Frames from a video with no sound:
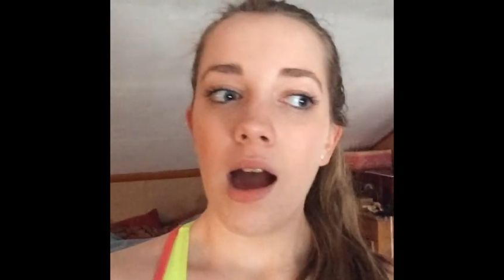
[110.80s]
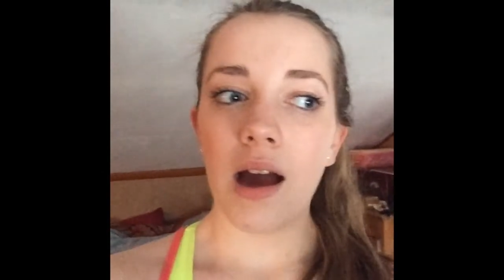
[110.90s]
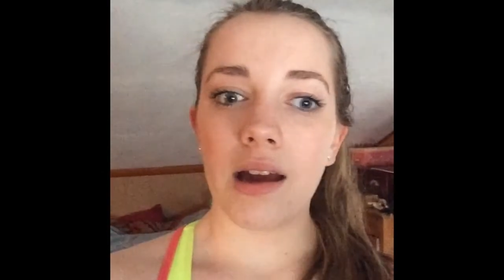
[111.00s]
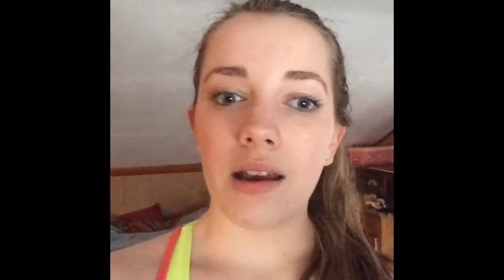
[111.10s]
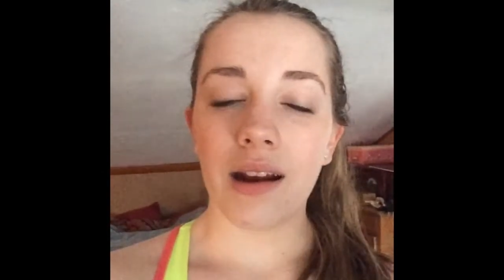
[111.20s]

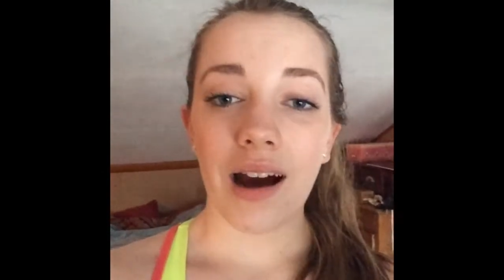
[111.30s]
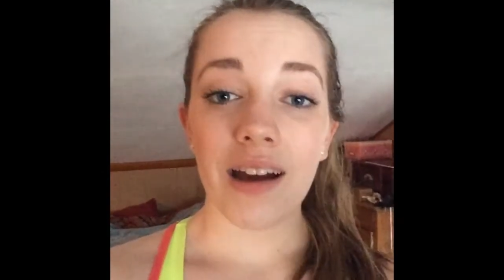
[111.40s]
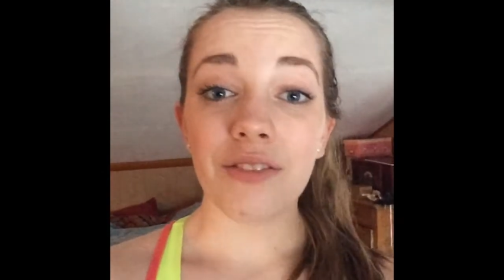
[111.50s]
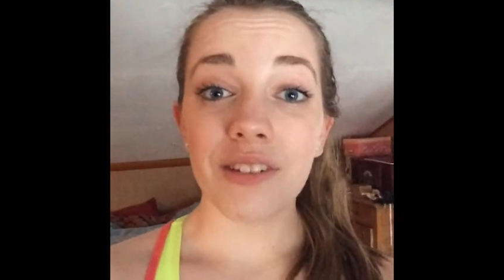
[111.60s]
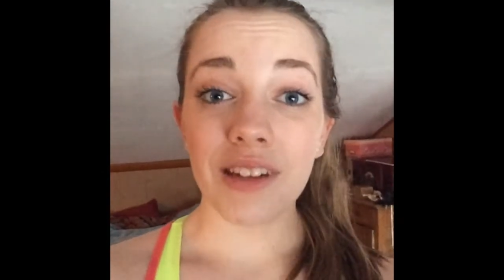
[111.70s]
and I
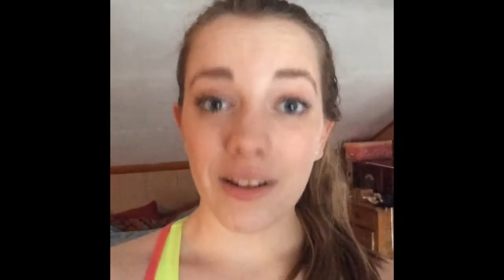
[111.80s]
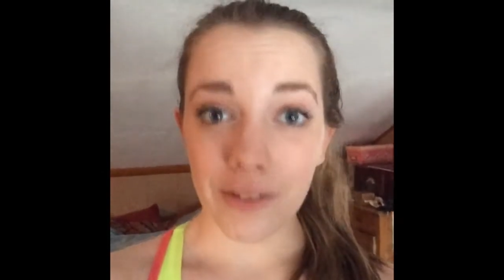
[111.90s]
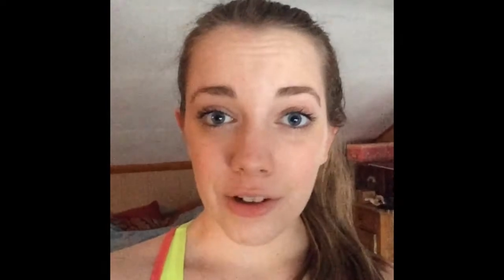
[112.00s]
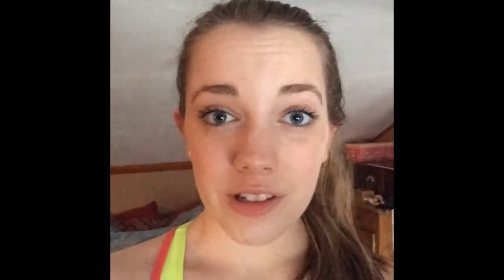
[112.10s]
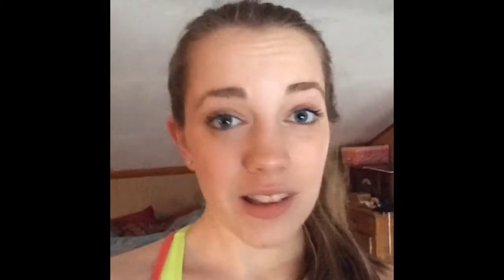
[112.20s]
have
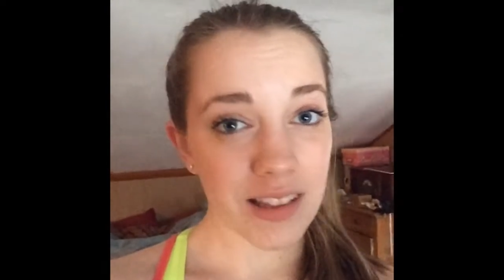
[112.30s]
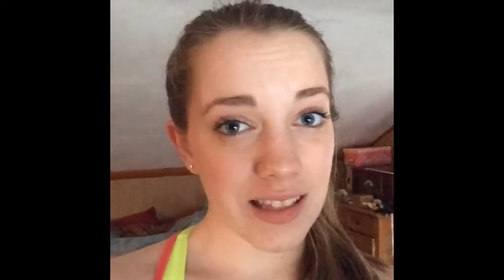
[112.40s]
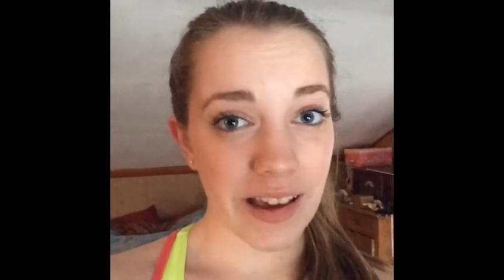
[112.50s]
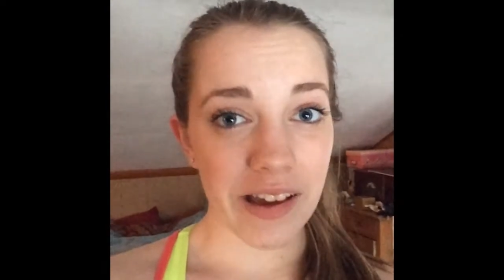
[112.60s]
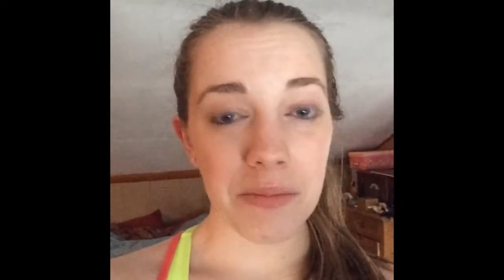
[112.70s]
never, to this
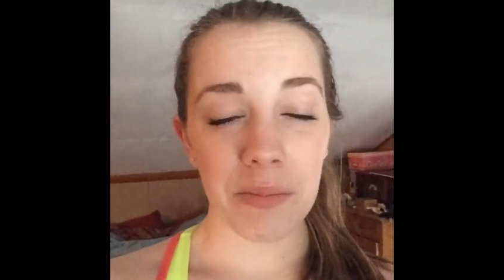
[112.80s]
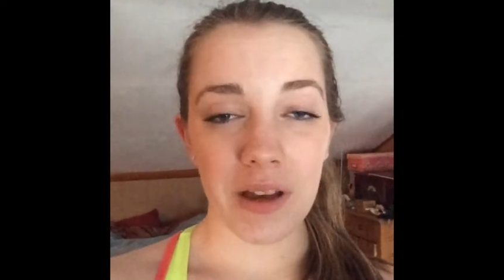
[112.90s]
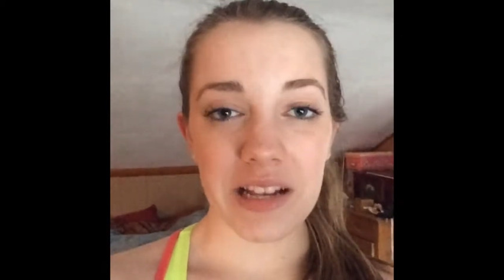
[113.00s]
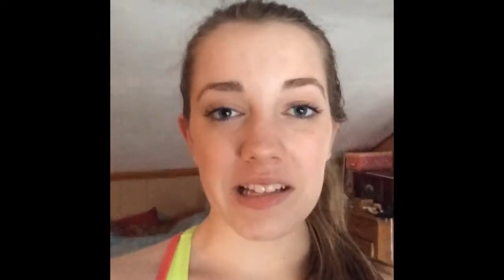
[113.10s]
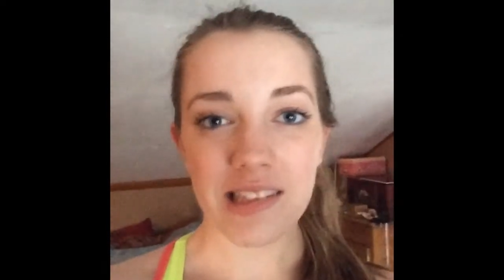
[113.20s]
day,
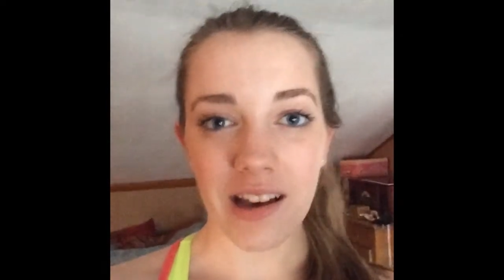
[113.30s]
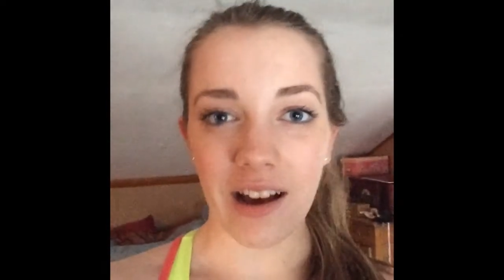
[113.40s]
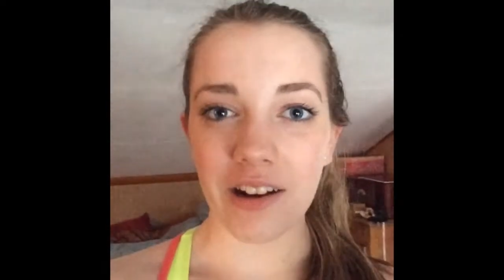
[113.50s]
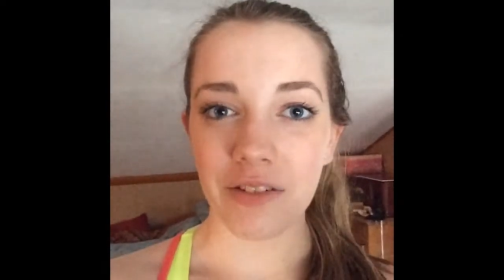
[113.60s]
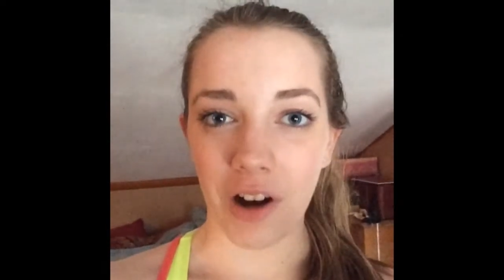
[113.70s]
been
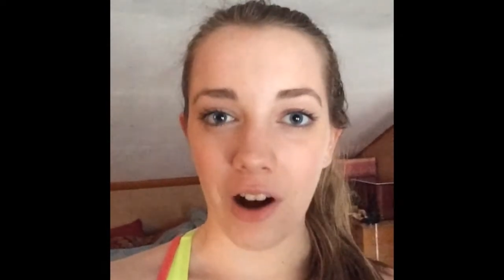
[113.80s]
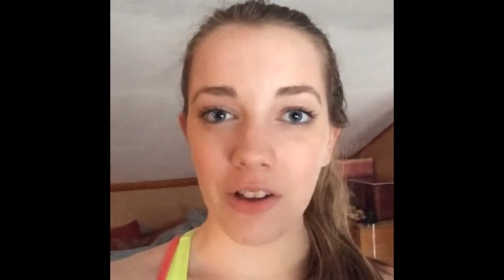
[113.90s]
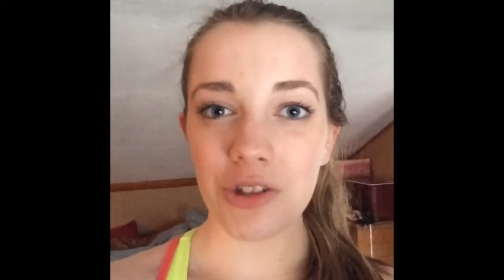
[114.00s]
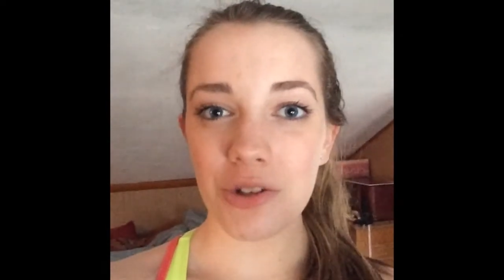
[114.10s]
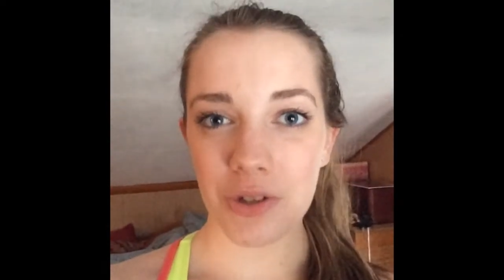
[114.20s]
inside of a
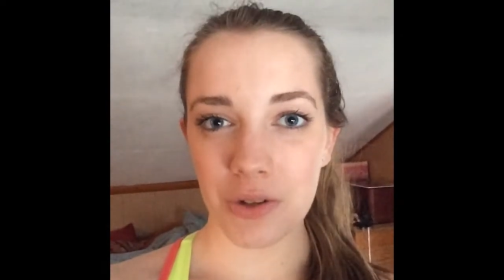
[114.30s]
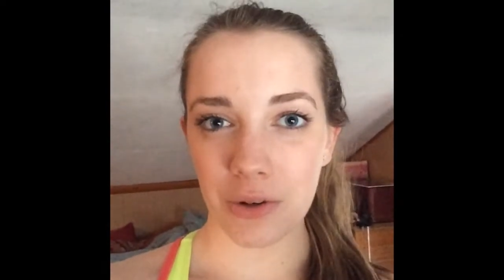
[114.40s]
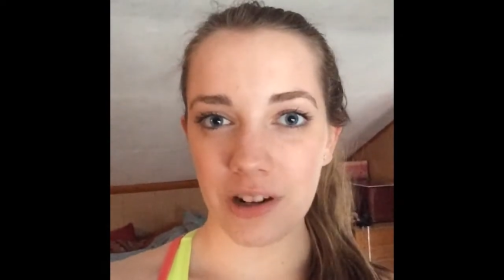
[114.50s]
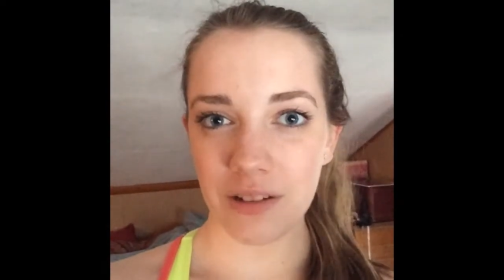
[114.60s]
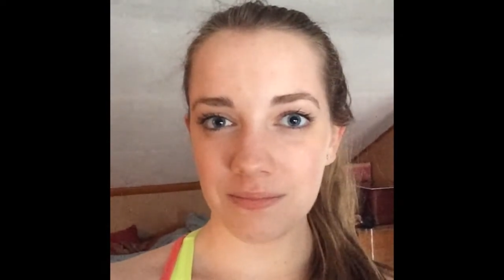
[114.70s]
Hollister
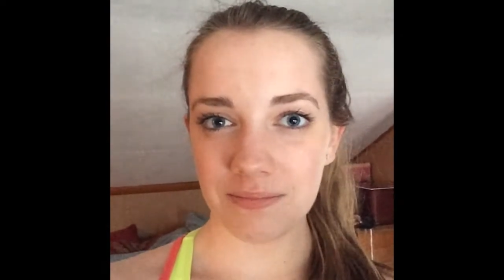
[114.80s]
store.